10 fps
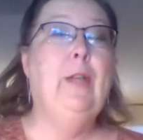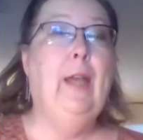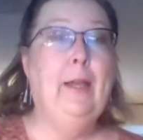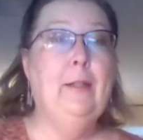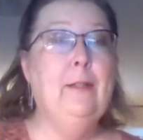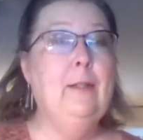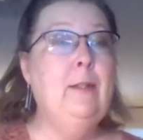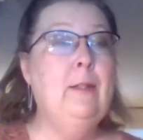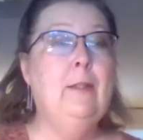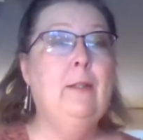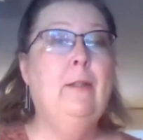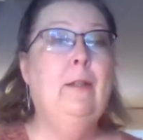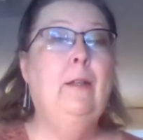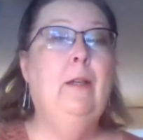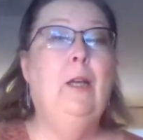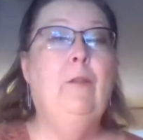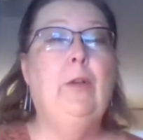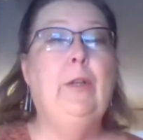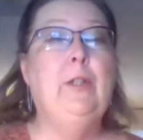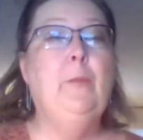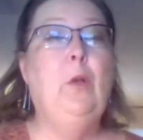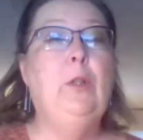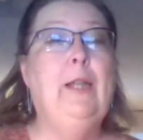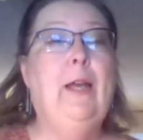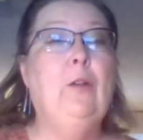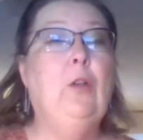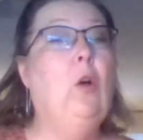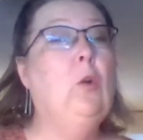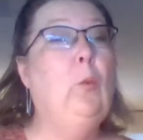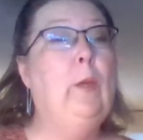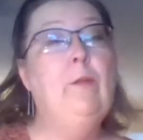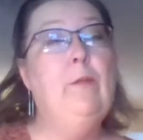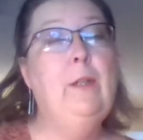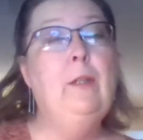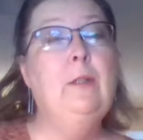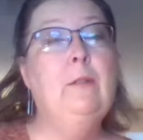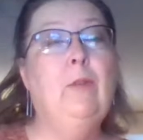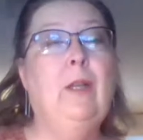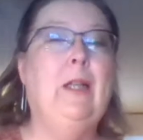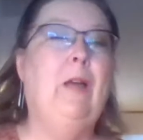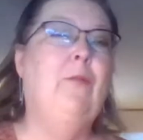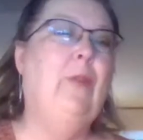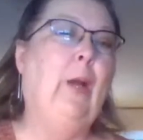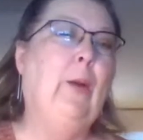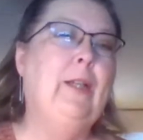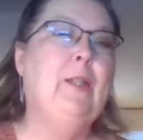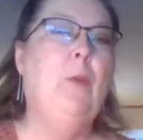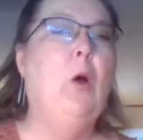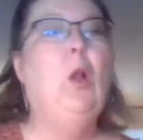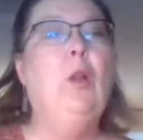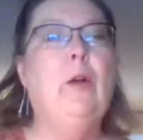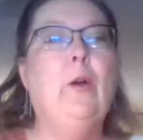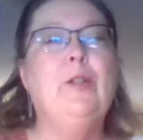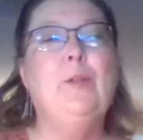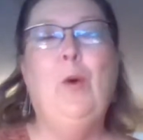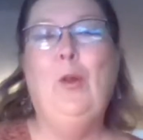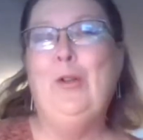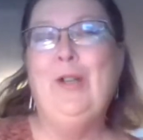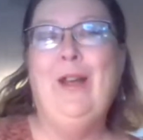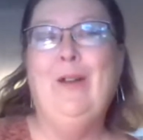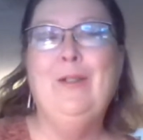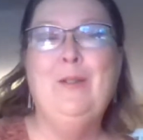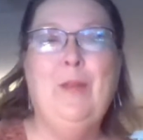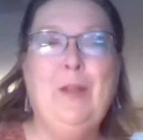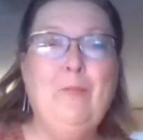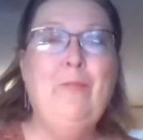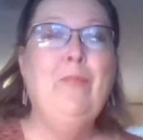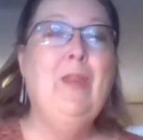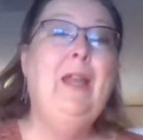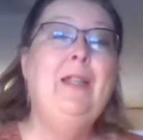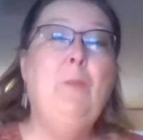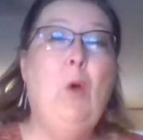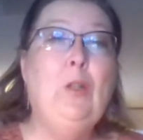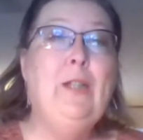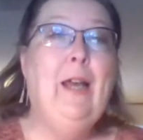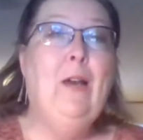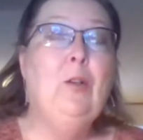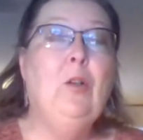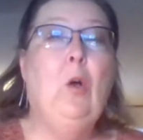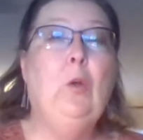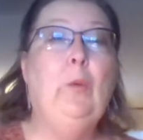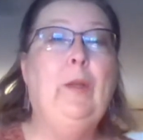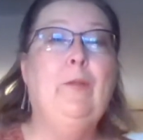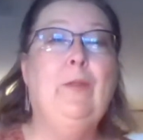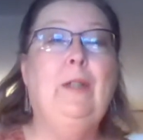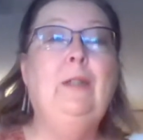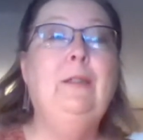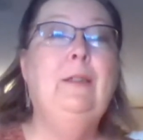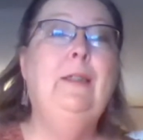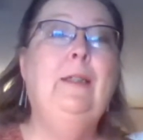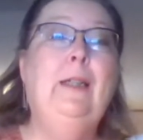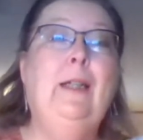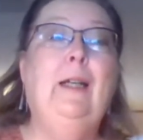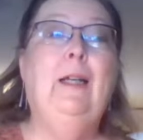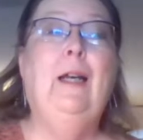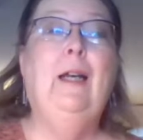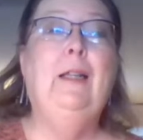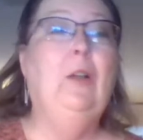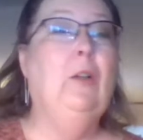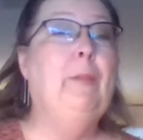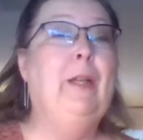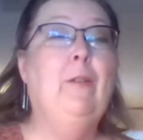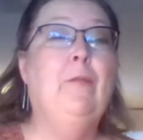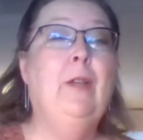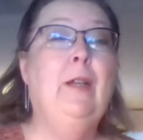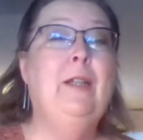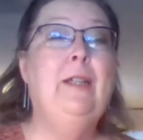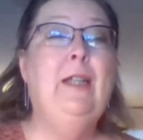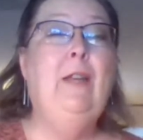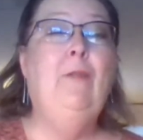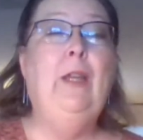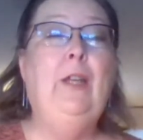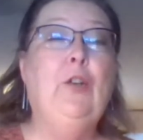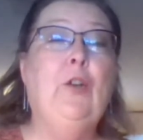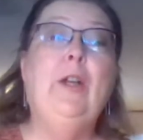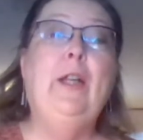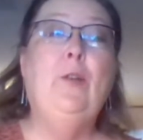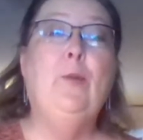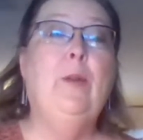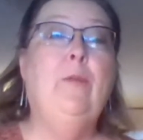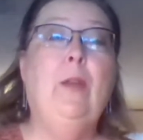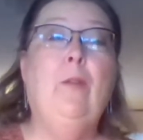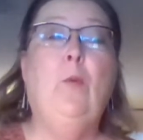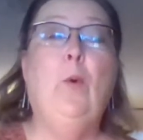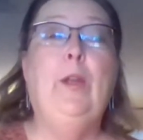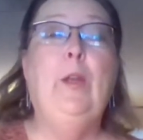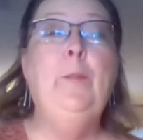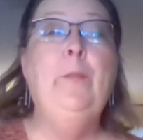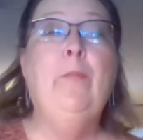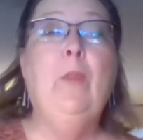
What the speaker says: Kansas, a very small town called Winfield. Well, not very small. There are smaller towns, but a small town called Winfield. A little bit of TV nerdy trivia for you.